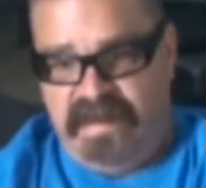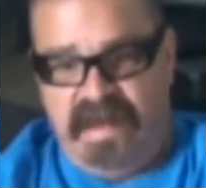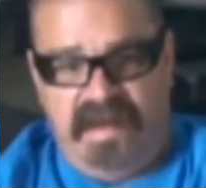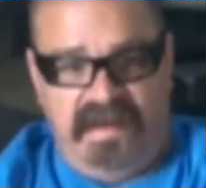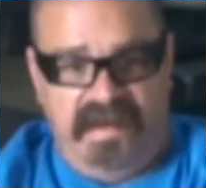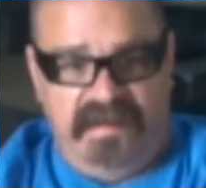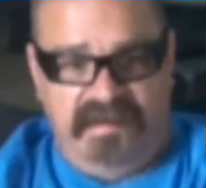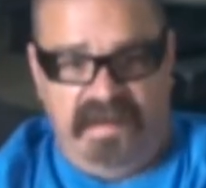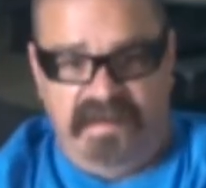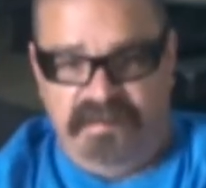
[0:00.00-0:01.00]

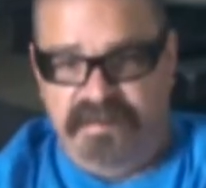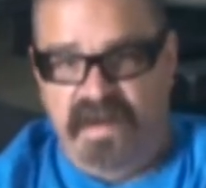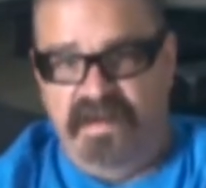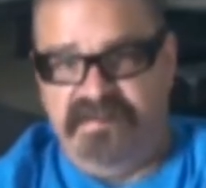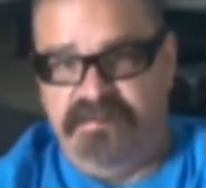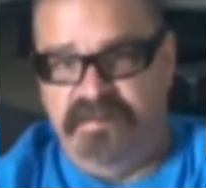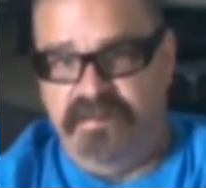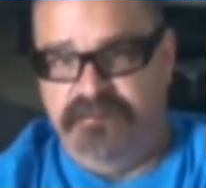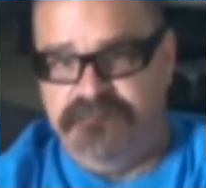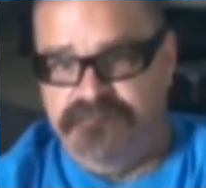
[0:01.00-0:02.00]
And to be honest with
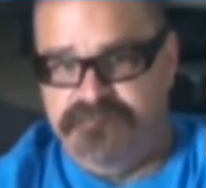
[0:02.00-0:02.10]
you,